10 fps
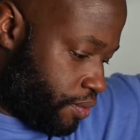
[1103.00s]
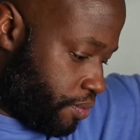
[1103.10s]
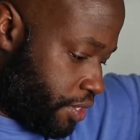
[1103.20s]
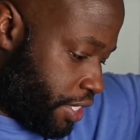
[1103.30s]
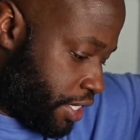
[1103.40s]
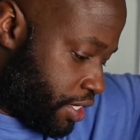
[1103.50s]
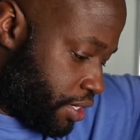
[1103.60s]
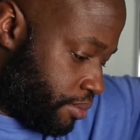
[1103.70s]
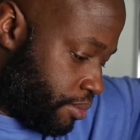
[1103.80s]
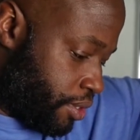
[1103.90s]
We got
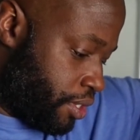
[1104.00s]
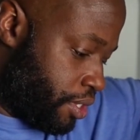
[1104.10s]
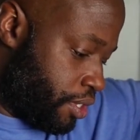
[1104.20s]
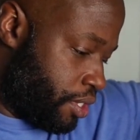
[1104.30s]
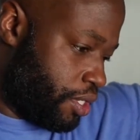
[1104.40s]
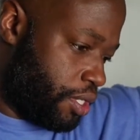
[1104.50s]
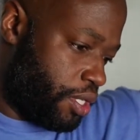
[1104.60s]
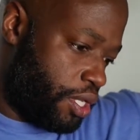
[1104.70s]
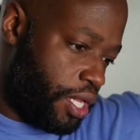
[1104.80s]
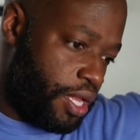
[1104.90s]
some
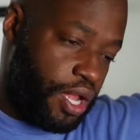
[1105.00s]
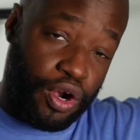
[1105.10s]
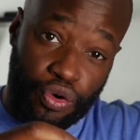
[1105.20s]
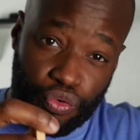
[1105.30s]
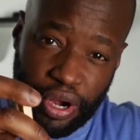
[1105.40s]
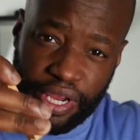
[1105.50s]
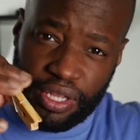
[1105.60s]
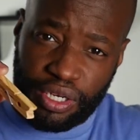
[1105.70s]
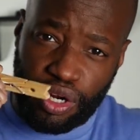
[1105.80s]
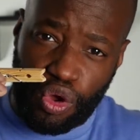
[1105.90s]

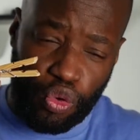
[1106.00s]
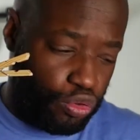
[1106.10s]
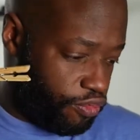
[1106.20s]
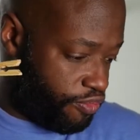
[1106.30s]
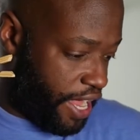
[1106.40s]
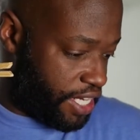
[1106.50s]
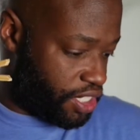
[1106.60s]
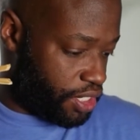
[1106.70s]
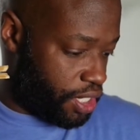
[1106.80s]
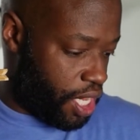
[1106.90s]
regular
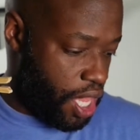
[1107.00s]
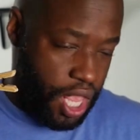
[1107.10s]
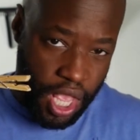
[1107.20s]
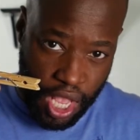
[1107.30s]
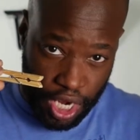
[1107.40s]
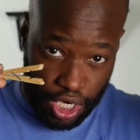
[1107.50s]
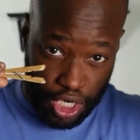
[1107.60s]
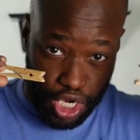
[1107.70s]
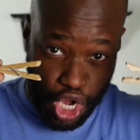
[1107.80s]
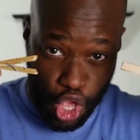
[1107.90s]
old-fashioned
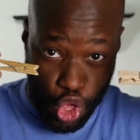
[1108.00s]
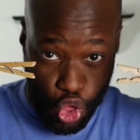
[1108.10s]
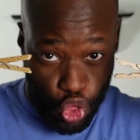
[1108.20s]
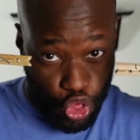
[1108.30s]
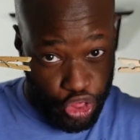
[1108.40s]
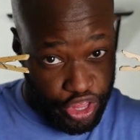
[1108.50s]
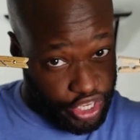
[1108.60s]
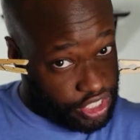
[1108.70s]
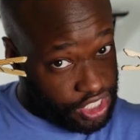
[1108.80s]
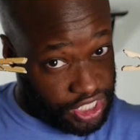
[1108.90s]

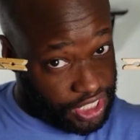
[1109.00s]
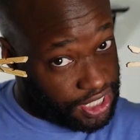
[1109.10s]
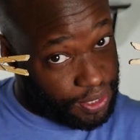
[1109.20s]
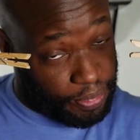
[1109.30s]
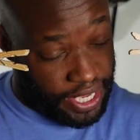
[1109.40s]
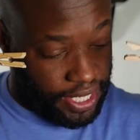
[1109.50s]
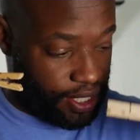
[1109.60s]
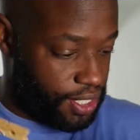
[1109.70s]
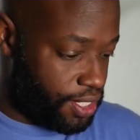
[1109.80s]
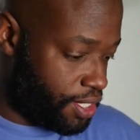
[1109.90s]
clothes
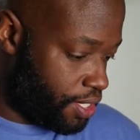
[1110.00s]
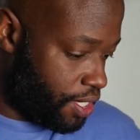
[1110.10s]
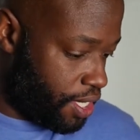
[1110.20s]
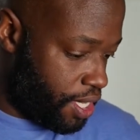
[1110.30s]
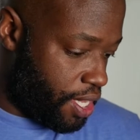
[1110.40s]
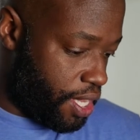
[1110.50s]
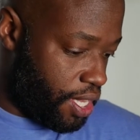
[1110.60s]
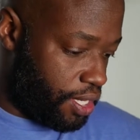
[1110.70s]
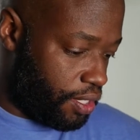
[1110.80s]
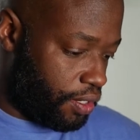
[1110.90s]
pins,
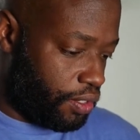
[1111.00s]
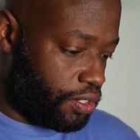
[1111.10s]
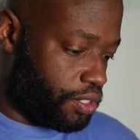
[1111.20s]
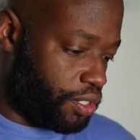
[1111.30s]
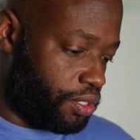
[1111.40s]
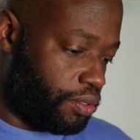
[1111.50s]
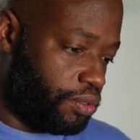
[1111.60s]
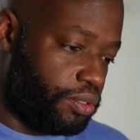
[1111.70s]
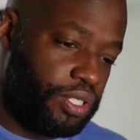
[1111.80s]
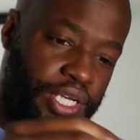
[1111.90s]
and
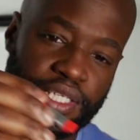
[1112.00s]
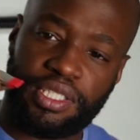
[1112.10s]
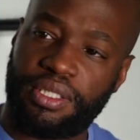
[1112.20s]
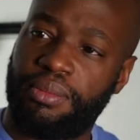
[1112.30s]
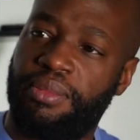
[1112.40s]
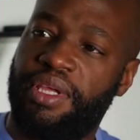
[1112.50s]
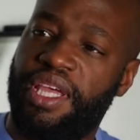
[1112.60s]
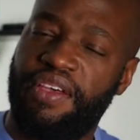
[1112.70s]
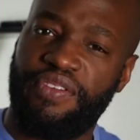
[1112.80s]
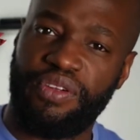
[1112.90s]
also you got some
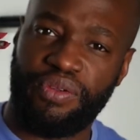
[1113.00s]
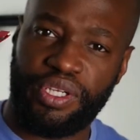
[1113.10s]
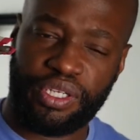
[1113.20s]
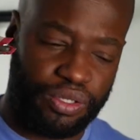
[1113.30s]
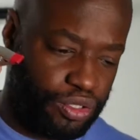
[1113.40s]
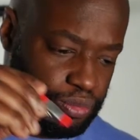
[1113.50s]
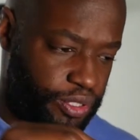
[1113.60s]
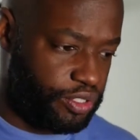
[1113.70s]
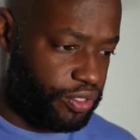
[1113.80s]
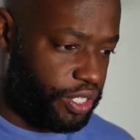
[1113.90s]
heavy-duty clothes
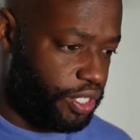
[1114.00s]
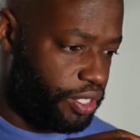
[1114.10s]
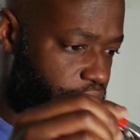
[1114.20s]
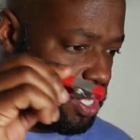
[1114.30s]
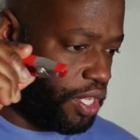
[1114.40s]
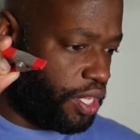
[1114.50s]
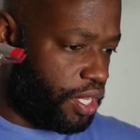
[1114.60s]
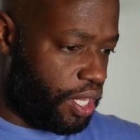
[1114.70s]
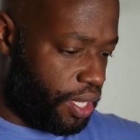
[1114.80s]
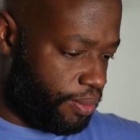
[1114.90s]
pins right here.
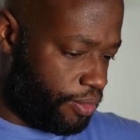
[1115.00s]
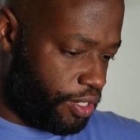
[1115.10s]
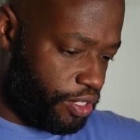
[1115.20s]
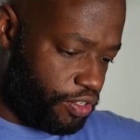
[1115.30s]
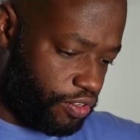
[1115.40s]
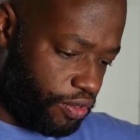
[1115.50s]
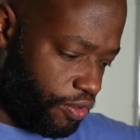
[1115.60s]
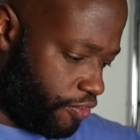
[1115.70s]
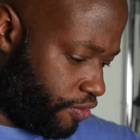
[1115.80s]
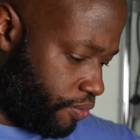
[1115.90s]
These
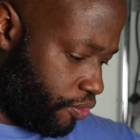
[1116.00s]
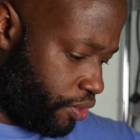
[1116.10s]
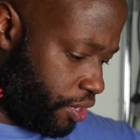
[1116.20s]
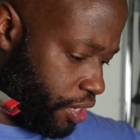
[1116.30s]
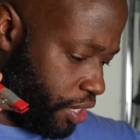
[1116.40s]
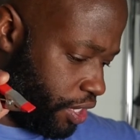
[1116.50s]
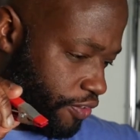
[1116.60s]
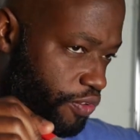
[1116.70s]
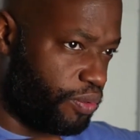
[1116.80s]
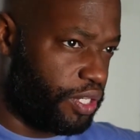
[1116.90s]
are for more
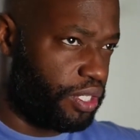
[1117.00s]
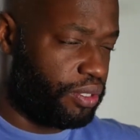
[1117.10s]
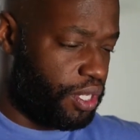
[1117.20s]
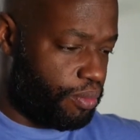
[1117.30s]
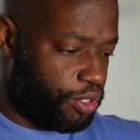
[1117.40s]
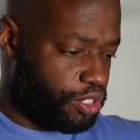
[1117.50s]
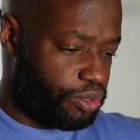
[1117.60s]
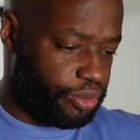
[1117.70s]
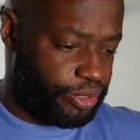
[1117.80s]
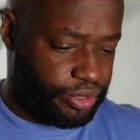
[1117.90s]
if you want to,
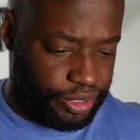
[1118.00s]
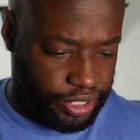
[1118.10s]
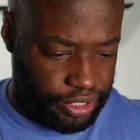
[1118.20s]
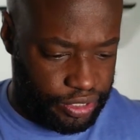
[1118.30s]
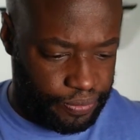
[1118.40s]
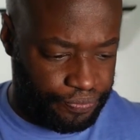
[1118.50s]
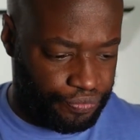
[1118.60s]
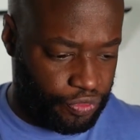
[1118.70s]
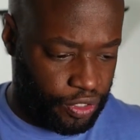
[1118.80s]
but we don't need these.